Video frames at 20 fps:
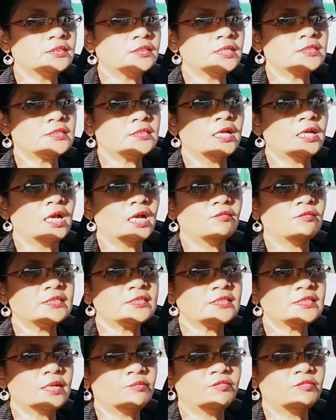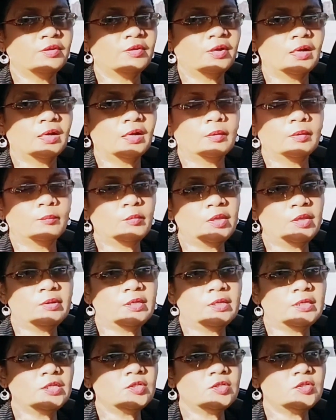So you have a stepfather, maybe
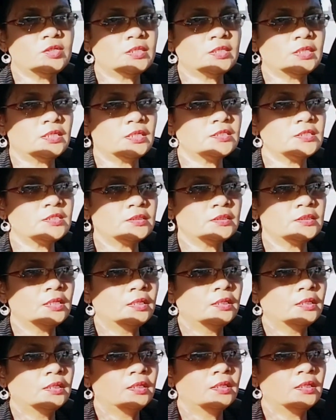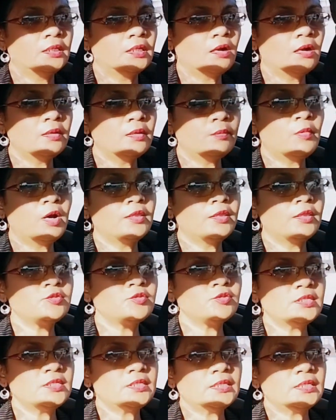he treated his, or the mother
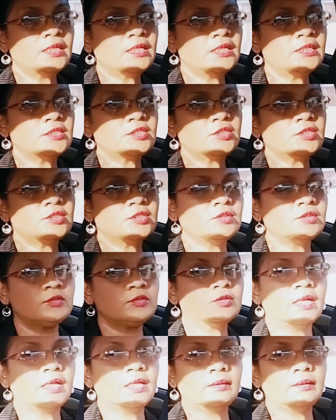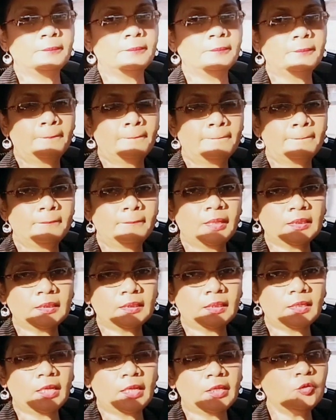treated his children better
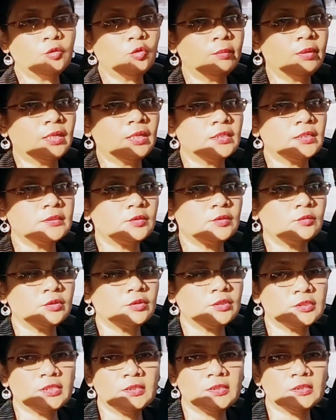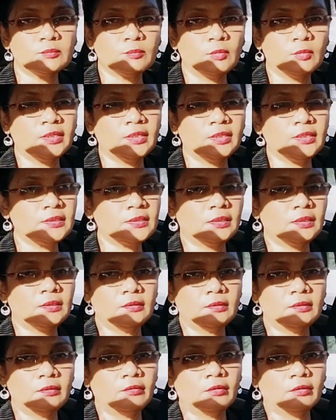than you because it was his money
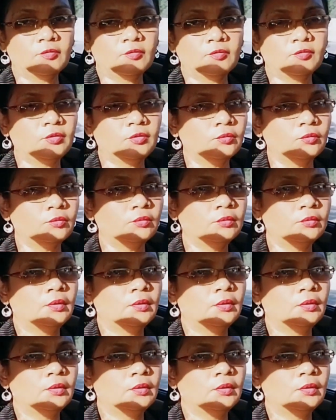taking care of you.